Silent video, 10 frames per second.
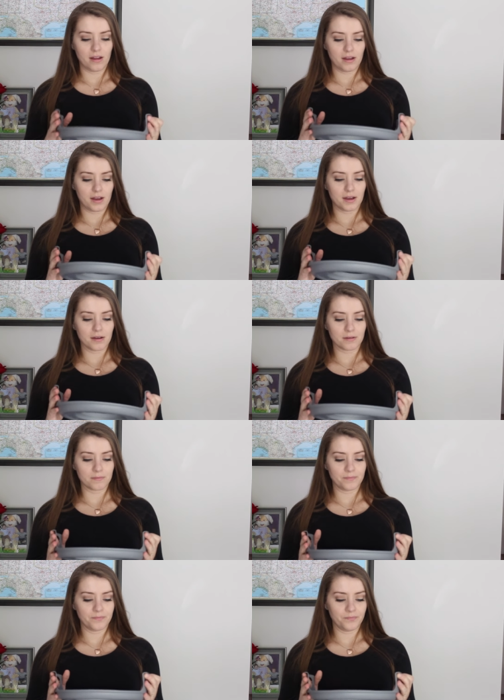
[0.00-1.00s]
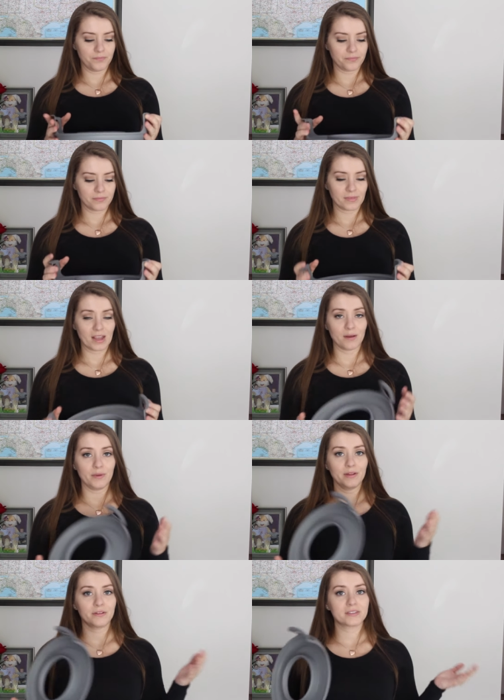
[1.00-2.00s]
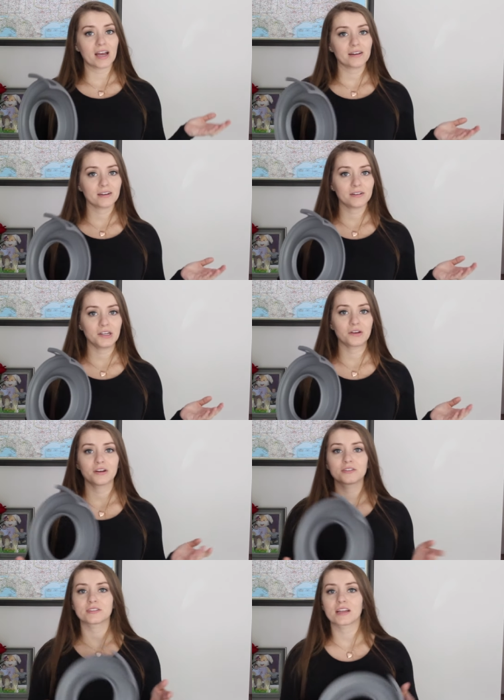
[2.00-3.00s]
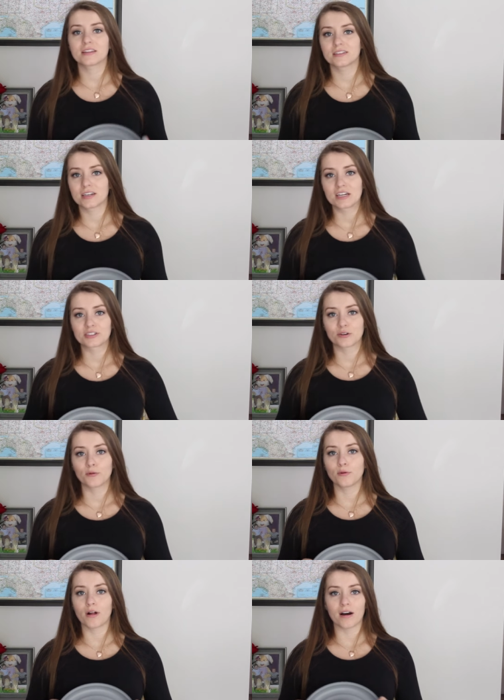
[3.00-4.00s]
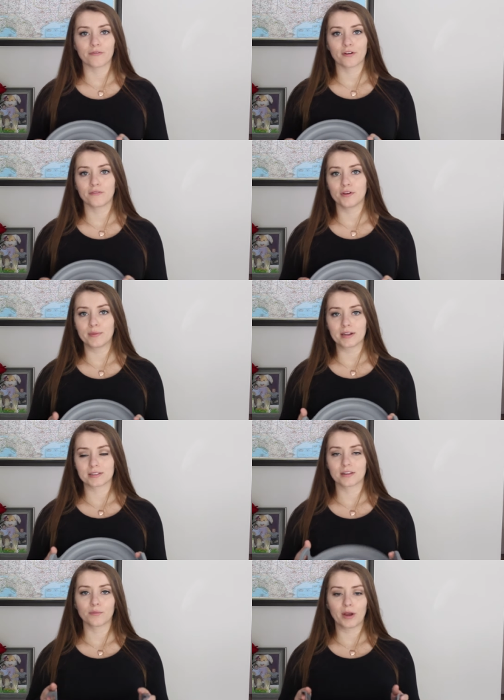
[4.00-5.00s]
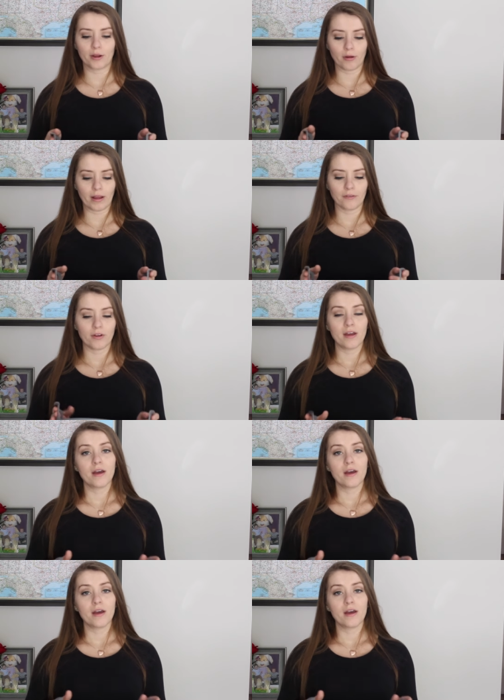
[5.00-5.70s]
Um, I mean, technically you could just let the dish cool off for a few minutes in the microwave,